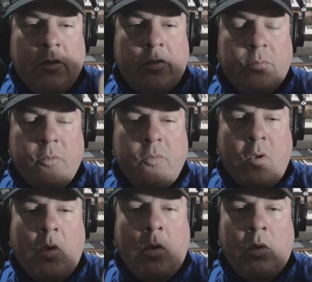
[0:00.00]
through the
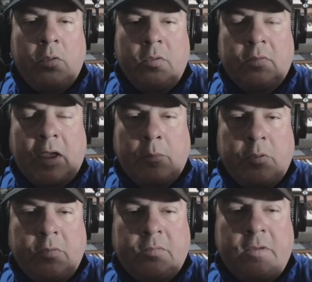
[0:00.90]
hole in the top
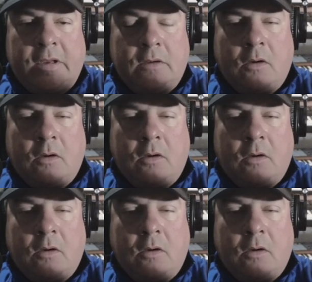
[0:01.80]
of the seat.